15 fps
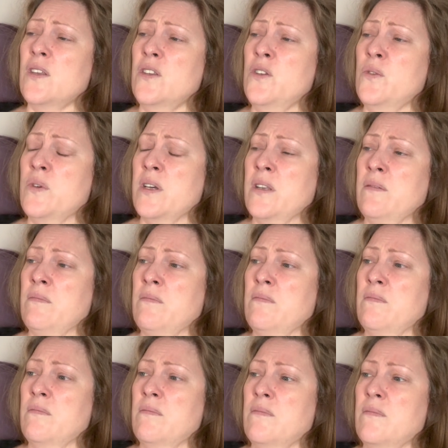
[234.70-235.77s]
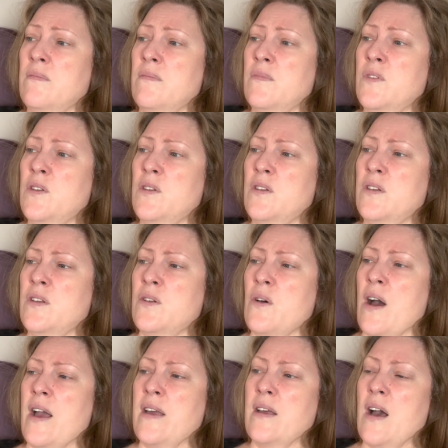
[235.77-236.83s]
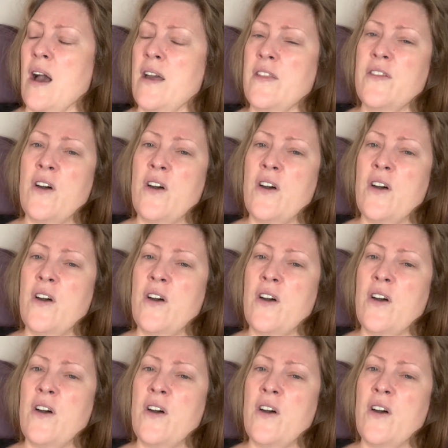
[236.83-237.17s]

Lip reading: you can, I